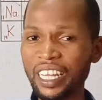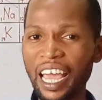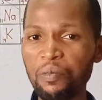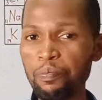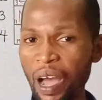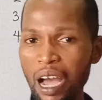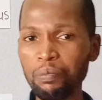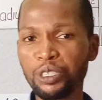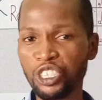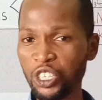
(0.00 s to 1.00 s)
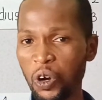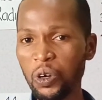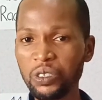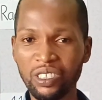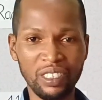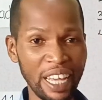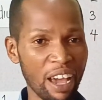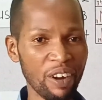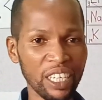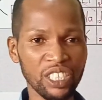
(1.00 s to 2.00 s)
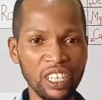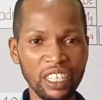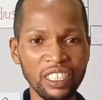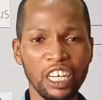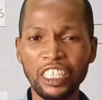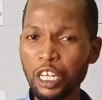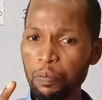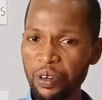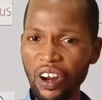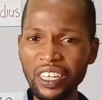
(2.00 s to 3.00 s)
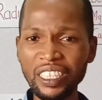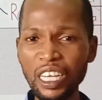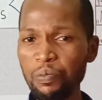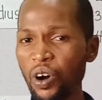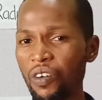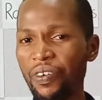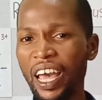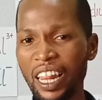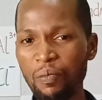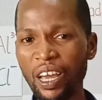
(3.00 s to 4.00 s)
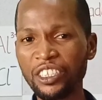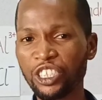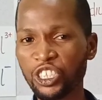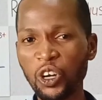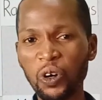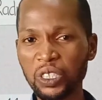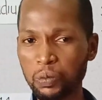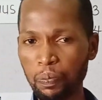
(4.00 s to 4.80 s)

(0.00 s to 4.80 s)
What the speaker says: like map shows direction, the periodic table of elements shows